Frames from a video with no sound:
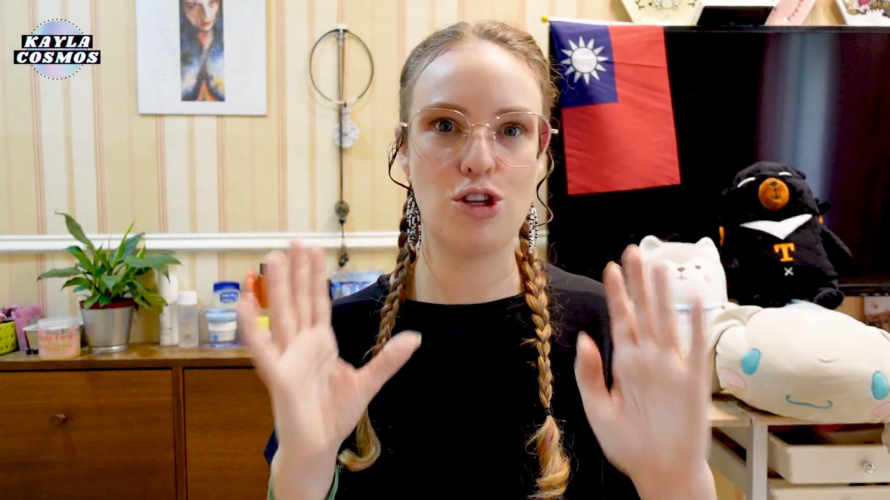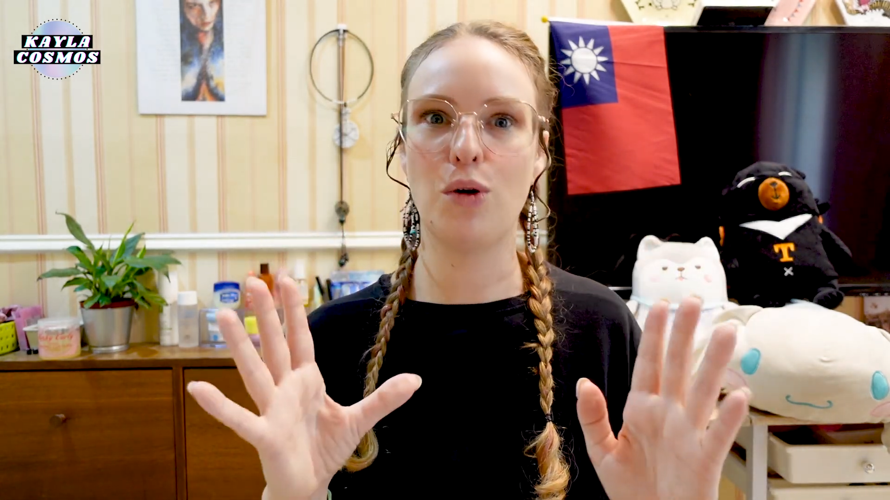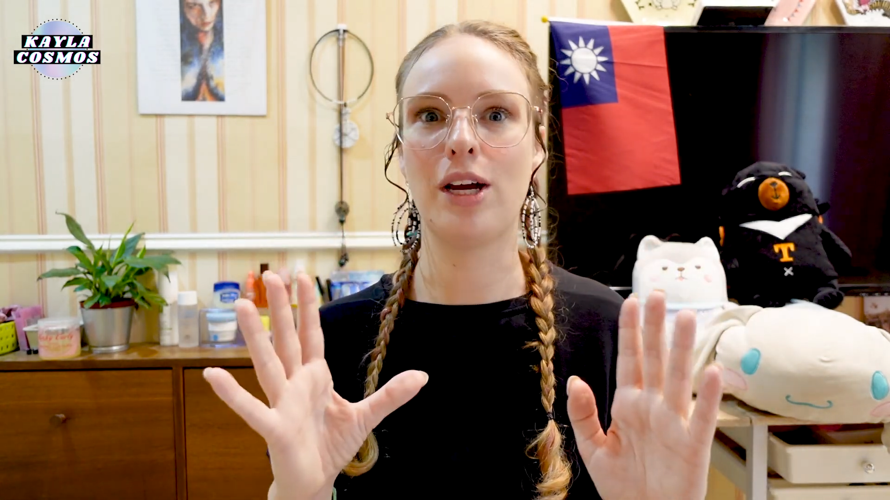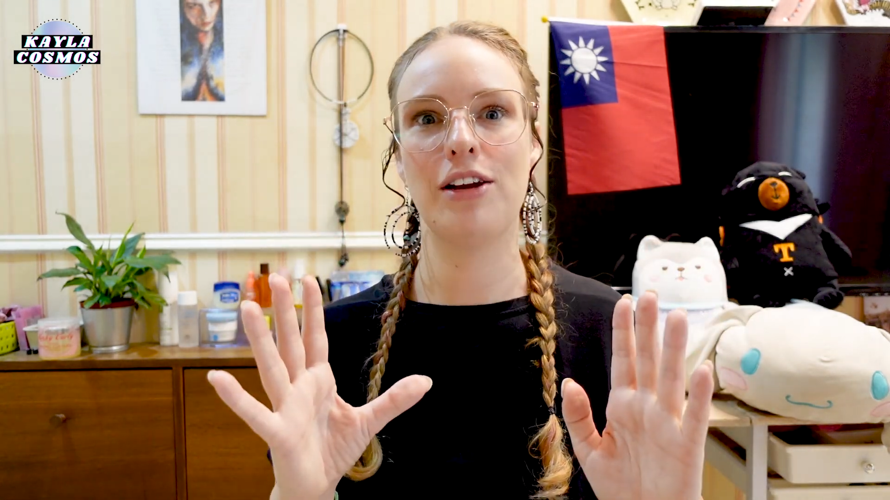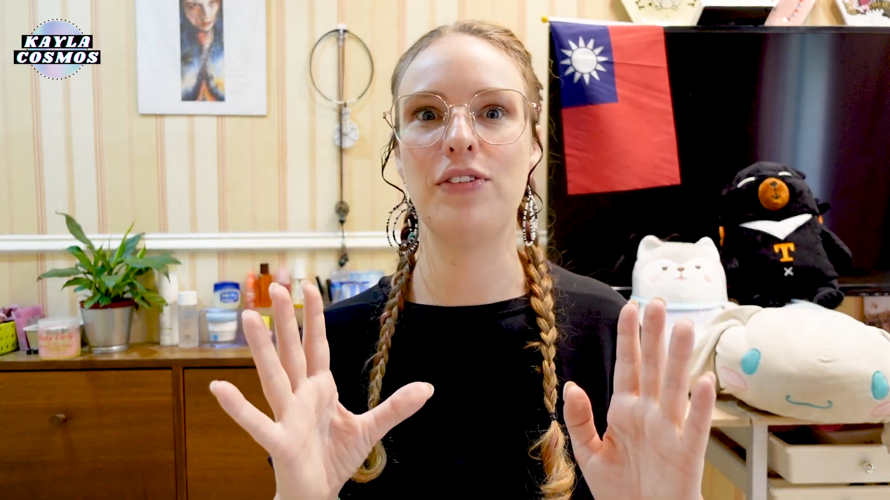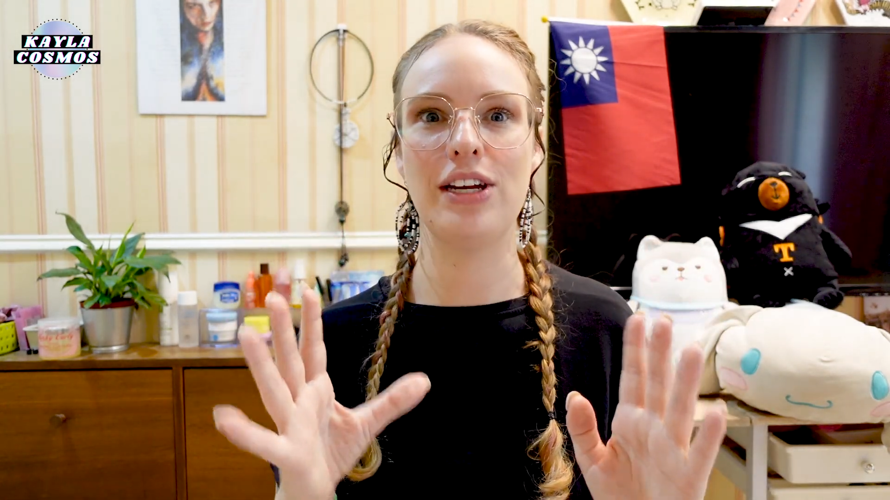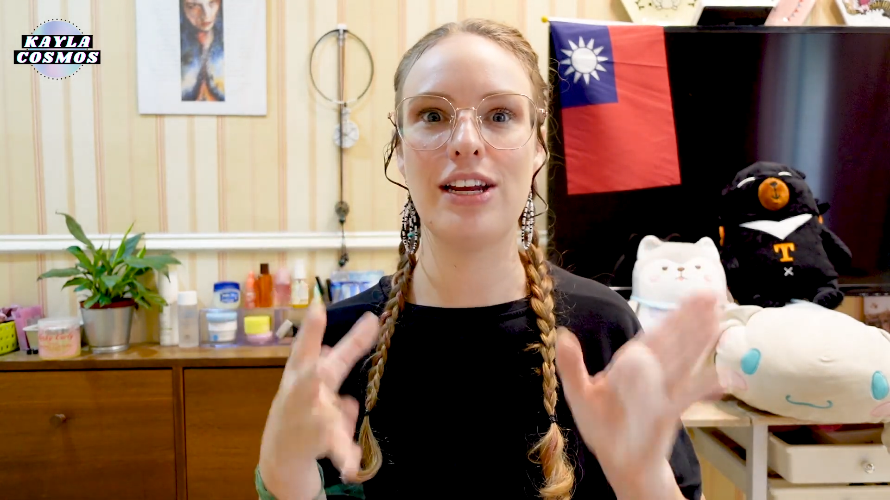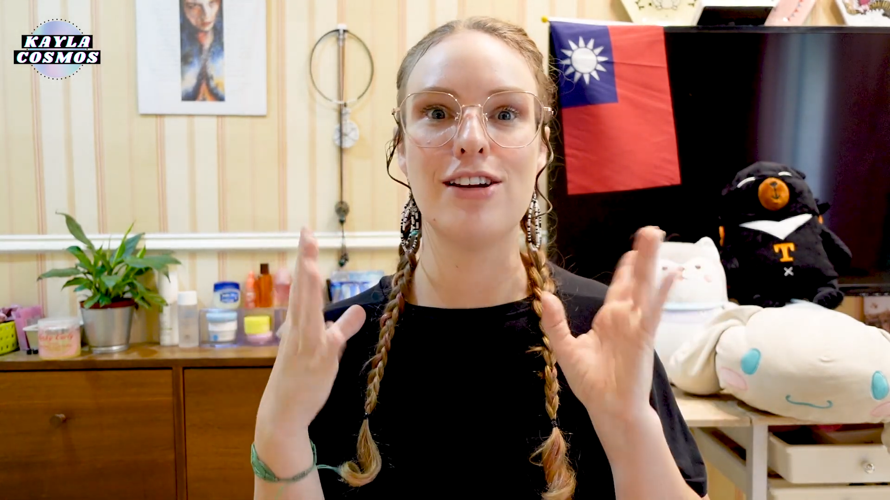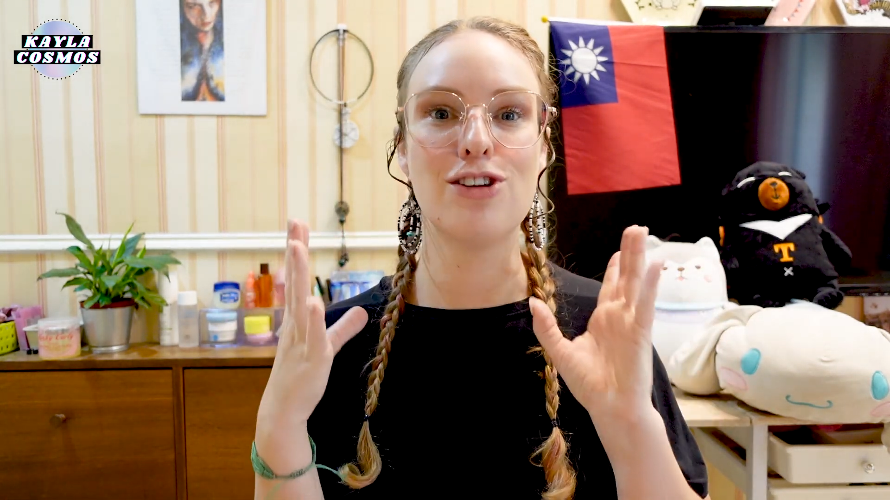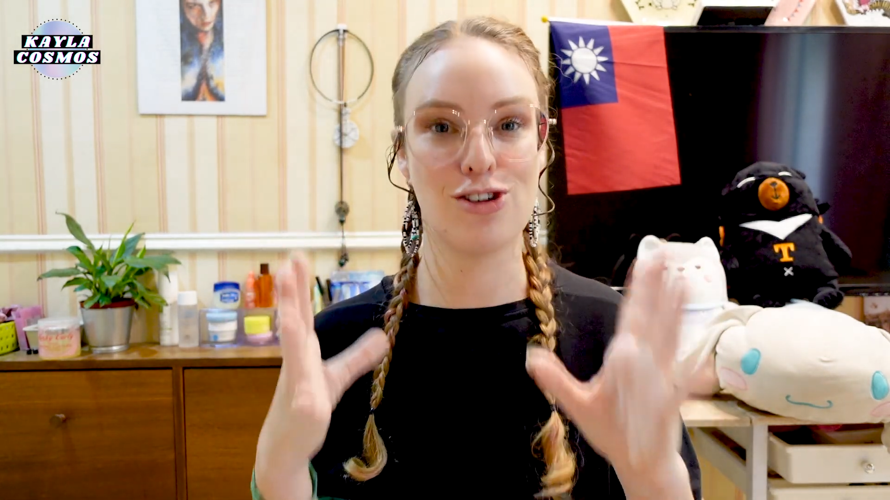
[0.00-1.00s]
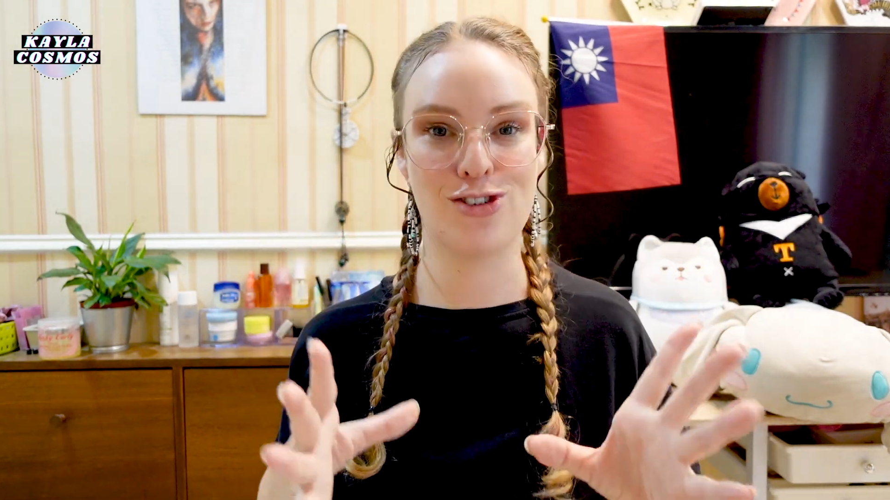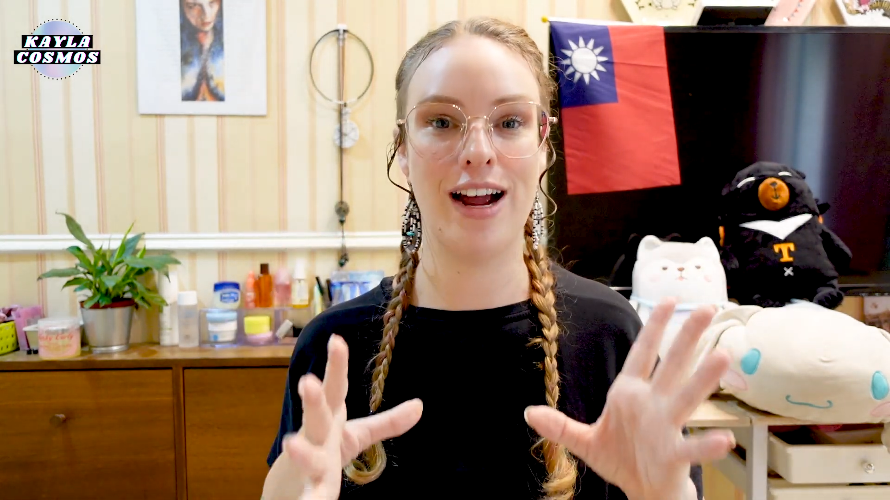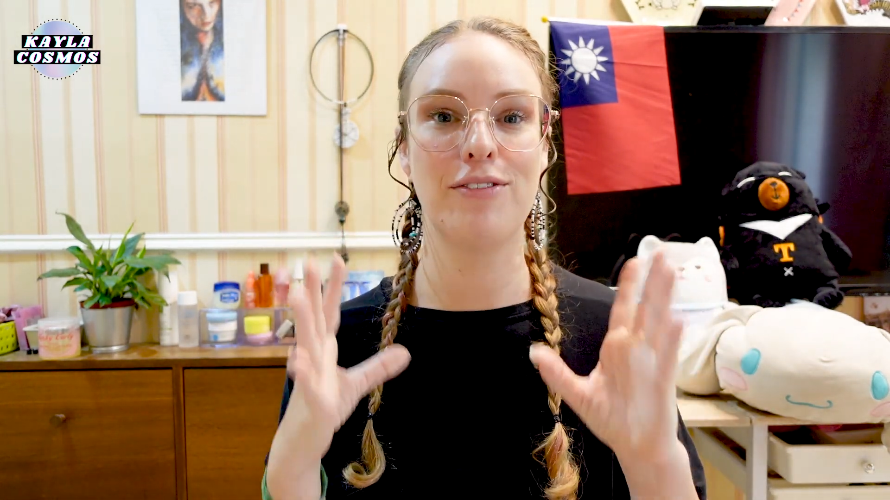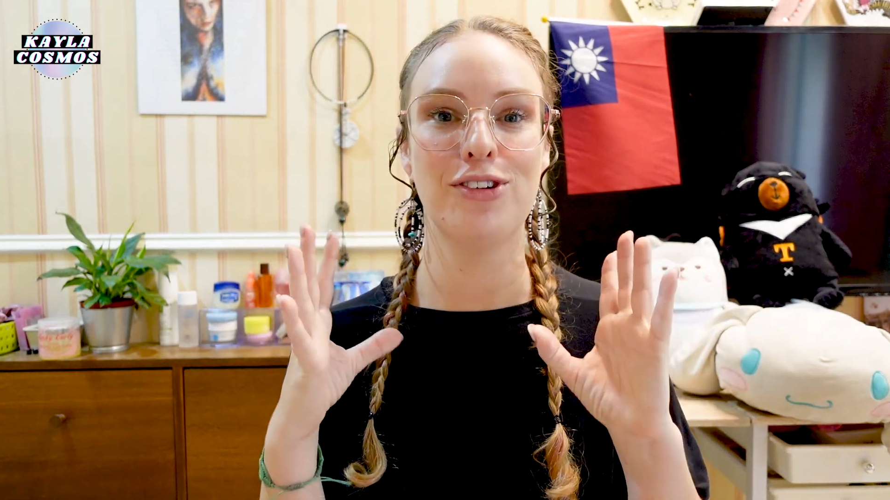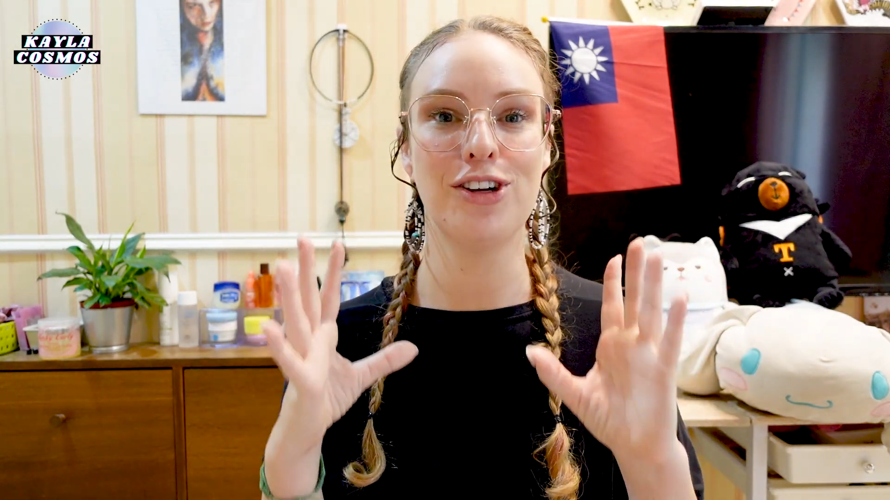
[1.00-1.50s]
convenient to
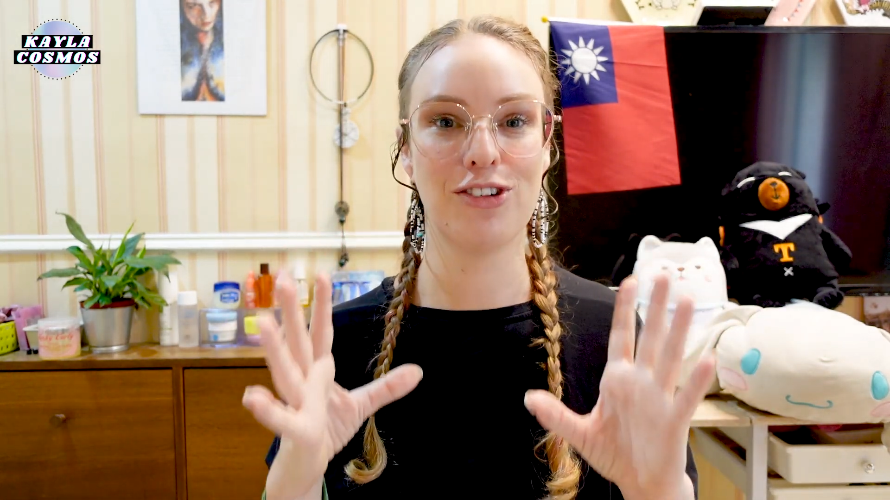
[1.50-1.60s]
travel